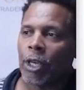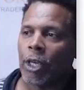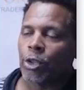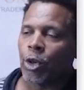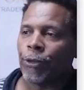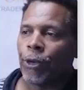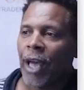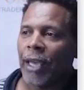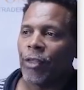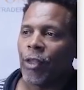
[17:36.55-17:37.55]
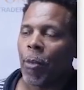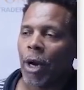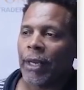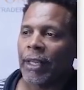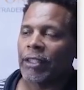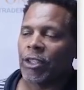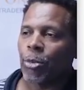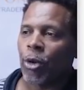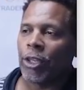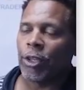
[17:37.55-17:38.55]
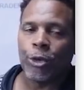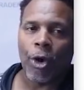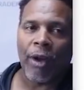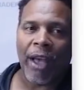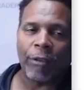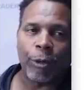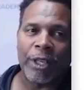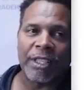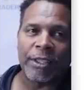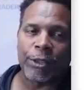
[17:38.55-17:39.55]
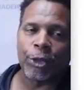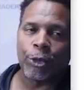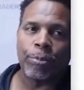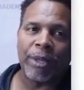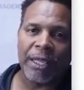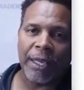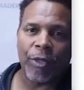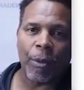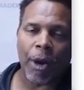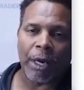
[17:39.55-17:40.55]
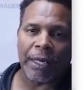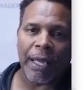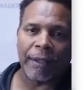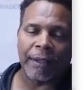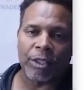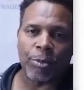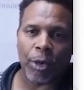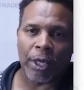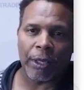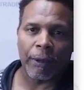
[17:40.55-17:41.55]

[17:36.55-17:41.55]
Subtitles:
So if you're not in the market at this point, you don't have a reason to be in the market at this point.